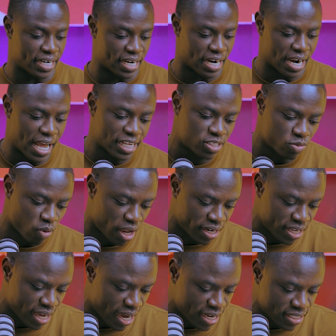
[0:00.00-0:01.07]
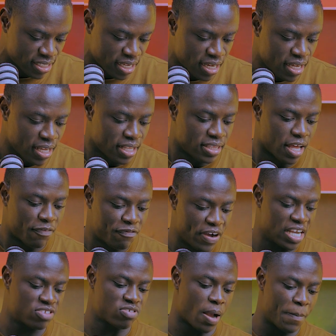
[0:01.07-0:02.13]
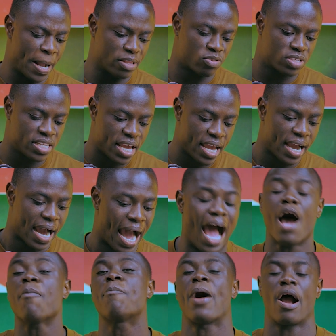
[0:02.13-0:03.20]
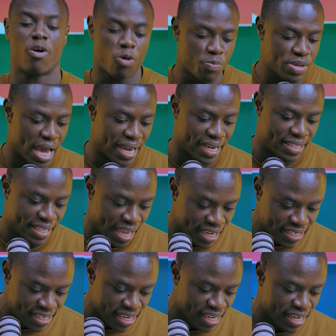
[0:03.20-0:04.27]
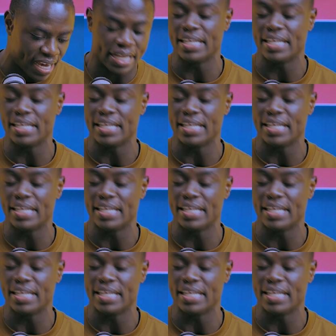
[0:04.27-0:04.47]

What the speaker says: And then the last one here is the first rapper to say, how Bakubia a 10K?